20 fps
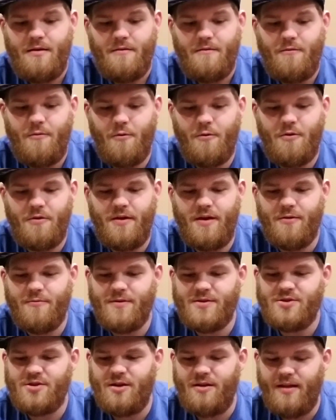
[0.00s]
For the
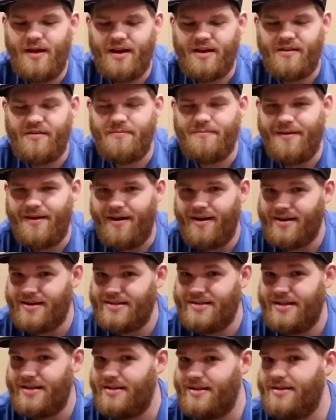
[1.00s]
original
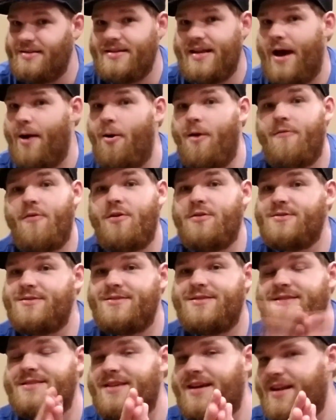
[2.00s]
Xbox, and now I've also
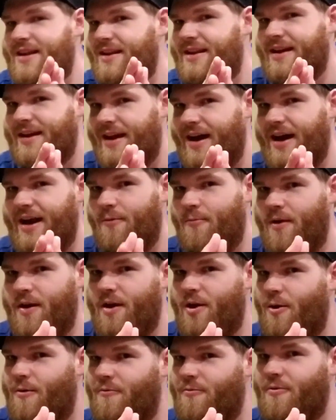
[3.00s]
decided I kind of want
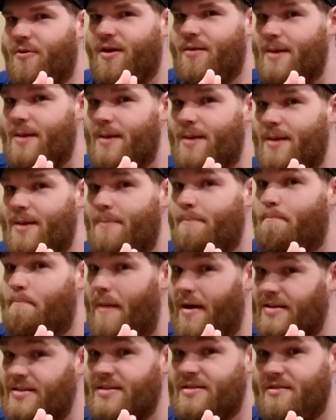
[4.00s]
to go for a complete
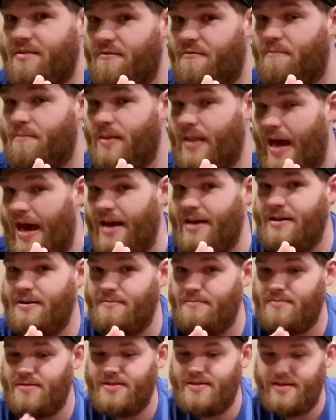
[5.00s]
Best of
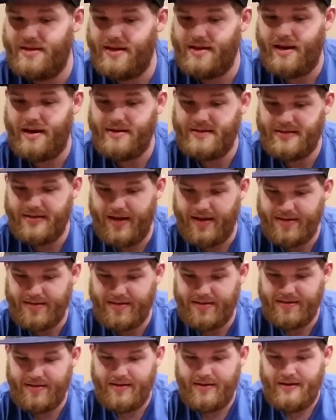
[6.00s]
Platinum
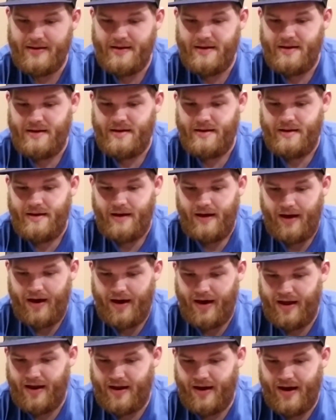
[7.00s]
set.
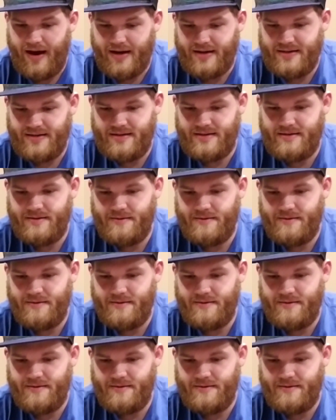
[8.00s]
I got